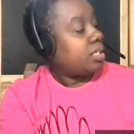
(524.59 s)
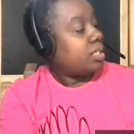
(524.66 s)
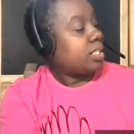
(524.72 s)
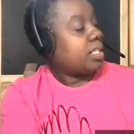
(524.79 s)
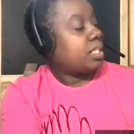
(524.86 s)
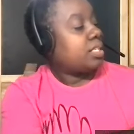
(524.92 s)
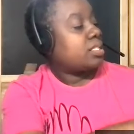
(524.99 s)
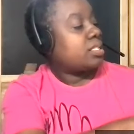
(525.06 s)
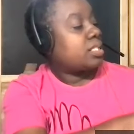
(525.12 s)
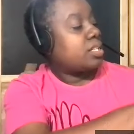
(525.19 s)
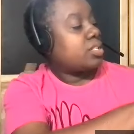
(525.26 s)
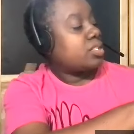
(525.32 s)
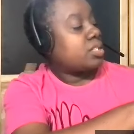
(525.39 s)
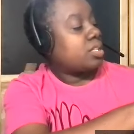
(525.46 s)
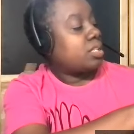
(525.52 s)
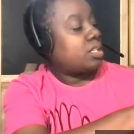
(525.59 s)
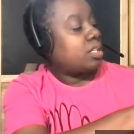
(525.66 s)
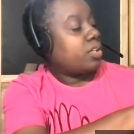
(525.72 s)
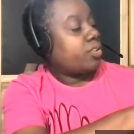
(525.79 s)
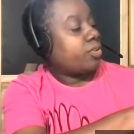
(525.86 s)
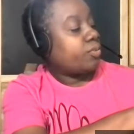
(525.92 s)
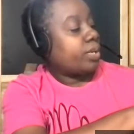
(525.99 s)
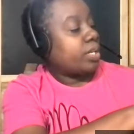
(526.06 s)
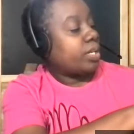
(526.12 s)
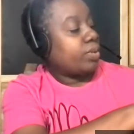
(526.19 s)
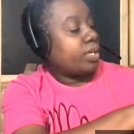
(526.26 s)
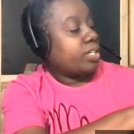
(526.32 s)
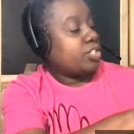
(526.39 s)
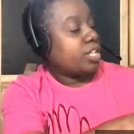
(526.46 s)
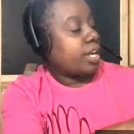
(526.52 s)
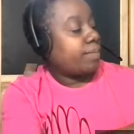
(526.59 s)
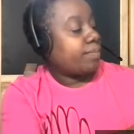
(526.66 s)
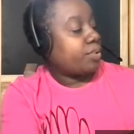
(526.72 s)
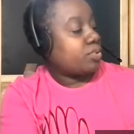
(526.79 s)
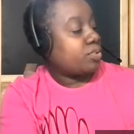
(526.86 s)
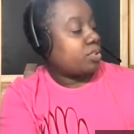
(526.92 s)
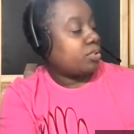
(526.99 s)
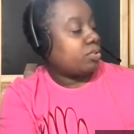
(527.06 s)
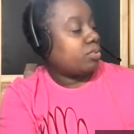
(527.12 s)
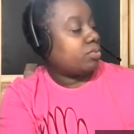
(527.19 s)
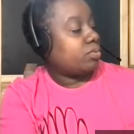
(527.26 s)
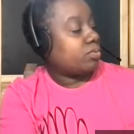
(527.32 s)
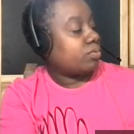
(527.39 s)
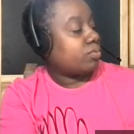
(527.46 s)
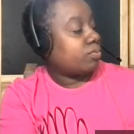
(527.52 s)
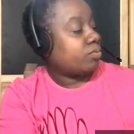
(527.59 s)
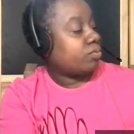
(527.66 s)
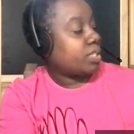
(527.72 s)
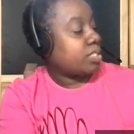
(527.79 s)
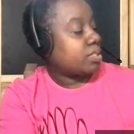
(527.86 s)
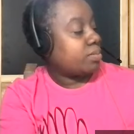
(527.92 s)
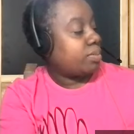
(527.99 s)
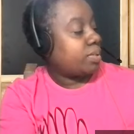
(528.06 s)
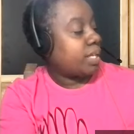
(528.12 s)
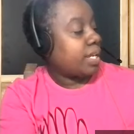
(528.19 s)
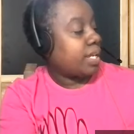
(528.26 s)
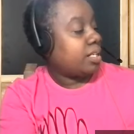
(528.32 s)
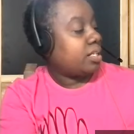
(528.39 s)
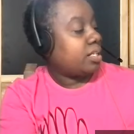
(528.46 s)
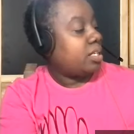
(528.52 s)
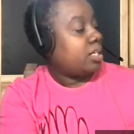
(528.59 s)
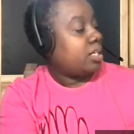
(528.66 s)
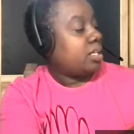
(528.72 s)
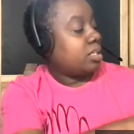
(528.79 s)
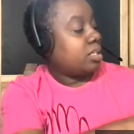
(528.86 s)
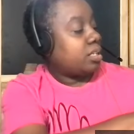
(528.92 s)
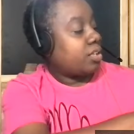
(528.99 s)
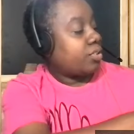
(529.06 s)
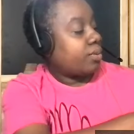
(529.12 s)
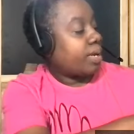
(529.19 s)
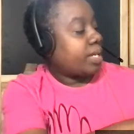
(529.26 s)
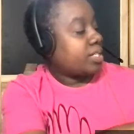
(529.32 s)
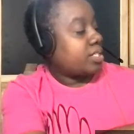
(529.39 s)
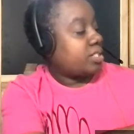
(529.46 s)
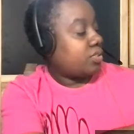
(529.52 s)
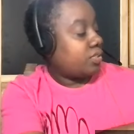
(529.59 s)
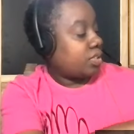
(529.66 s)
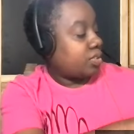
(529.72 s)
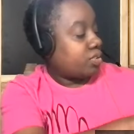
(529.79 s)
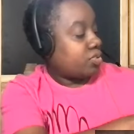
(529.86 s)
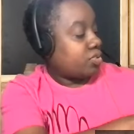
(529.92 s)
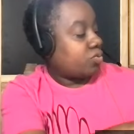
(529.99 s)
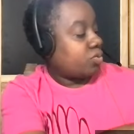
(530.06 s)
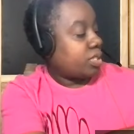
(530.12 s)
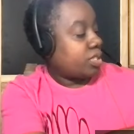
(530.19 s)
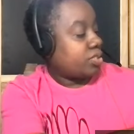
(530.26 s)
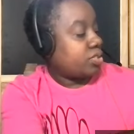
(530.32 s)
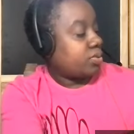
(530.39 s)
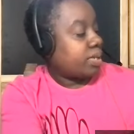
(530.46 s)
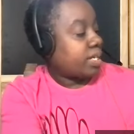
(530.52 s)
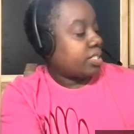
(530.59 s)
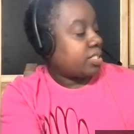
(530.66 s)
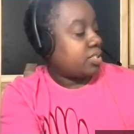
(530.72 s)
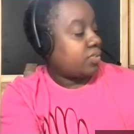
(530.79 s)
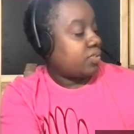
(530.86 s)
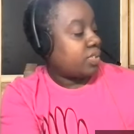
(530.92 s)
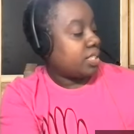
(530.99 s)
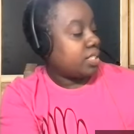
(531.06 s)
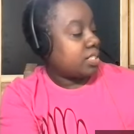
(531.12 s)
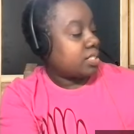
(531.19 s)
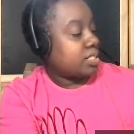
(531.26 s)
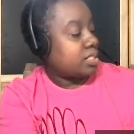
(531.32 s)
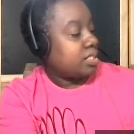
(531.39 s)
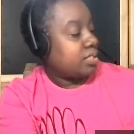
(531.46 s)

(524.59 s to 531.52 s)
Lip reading: Then it says another read chapter 2. What is a plant? Another activity. There's 1, 2 activities.